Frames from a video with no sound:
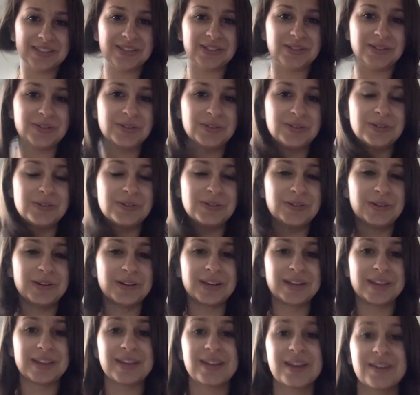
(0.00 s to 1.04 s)
to
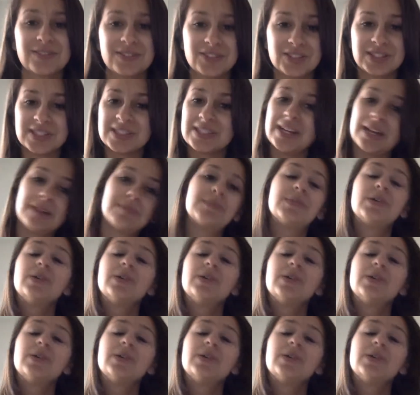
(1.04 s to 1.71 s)
think of just 10